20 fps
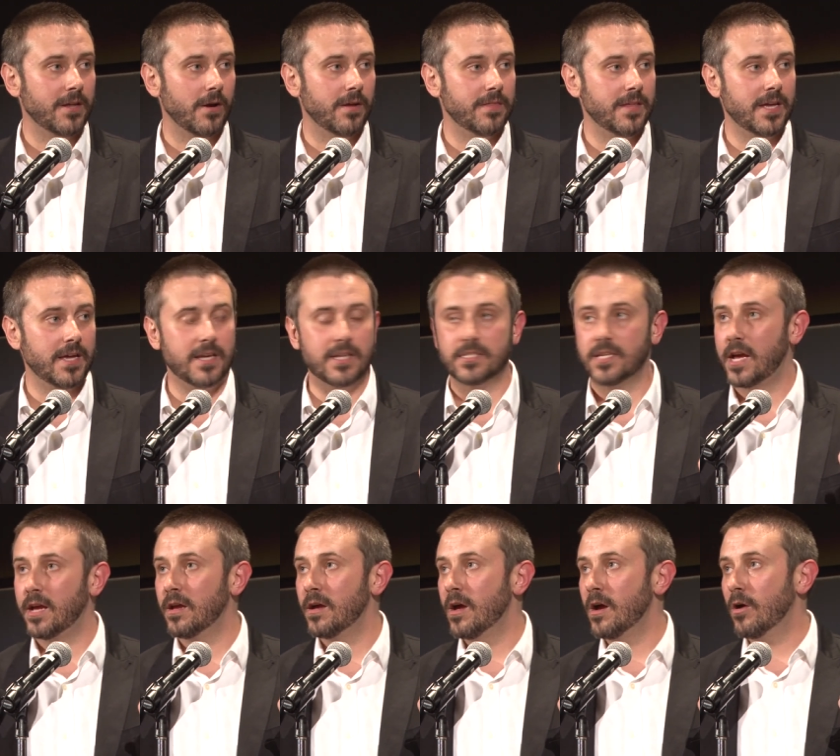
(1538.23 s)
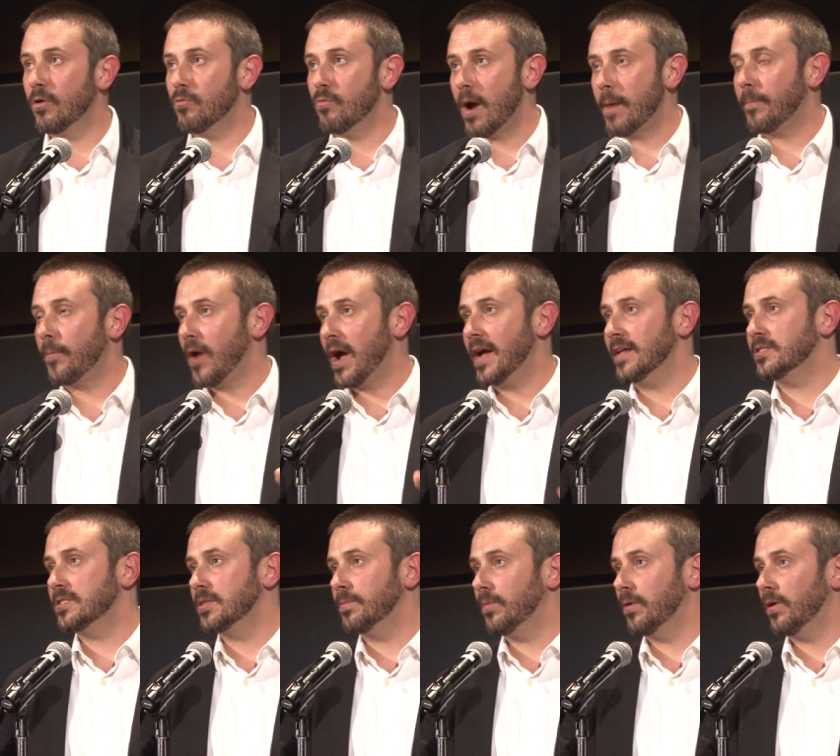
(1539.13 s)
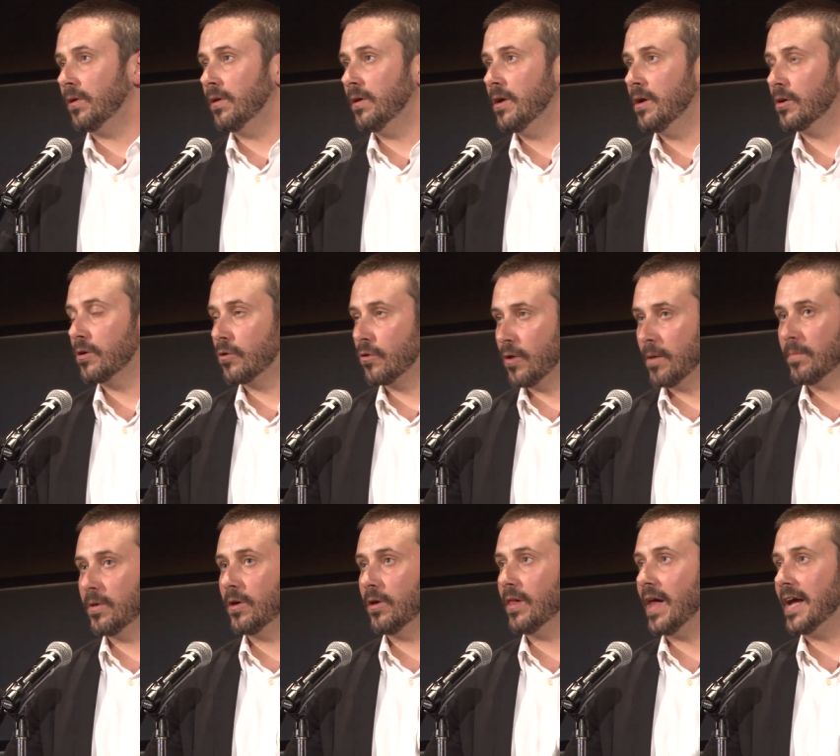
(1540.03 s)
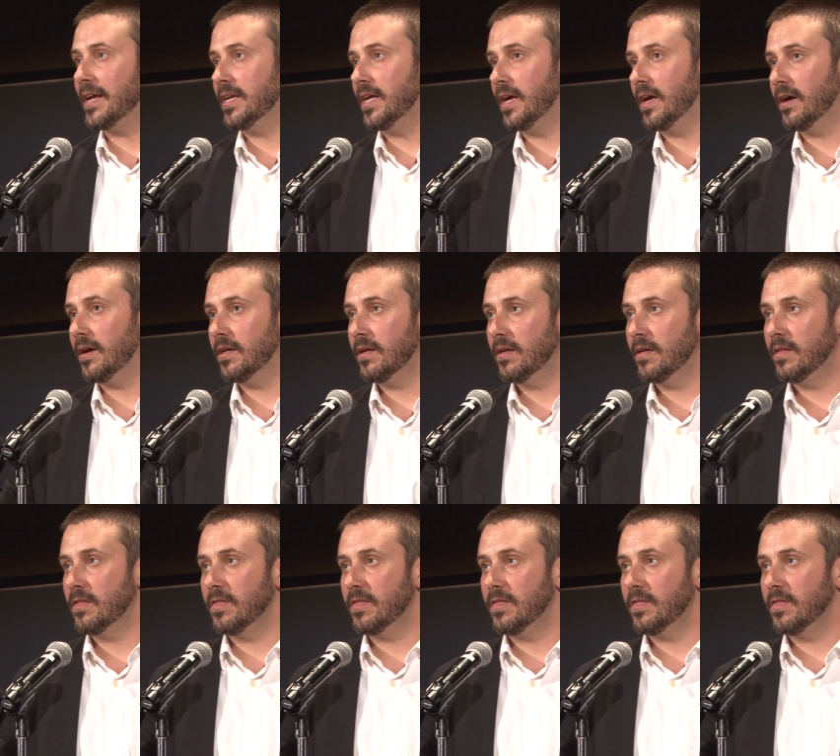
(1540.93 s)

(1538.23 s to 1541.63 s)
it is a reprehensible criminal idea